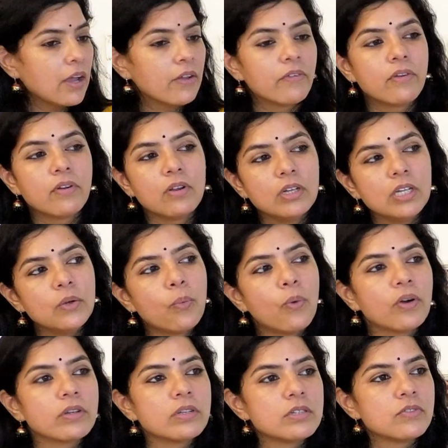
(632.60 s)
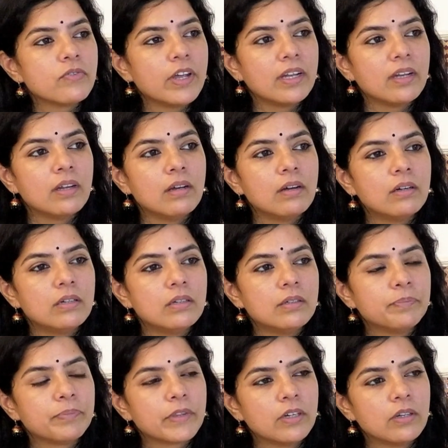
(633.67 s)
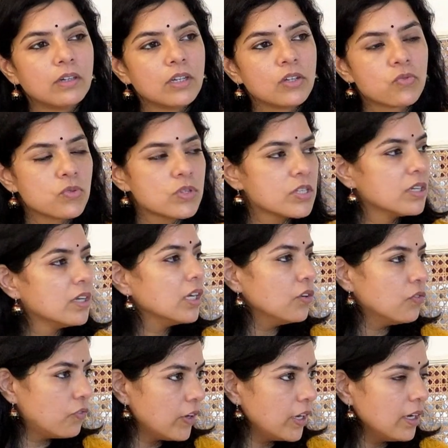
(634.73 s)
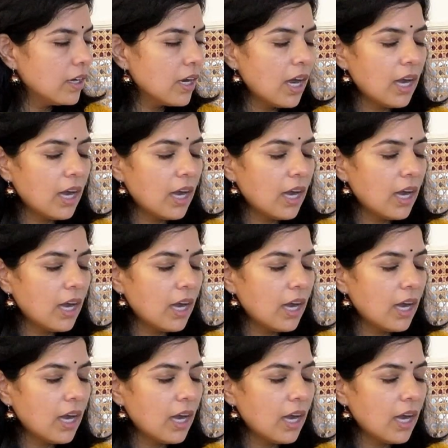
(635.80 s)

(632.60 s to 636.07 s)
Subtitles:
I really wanted when it was in IFI.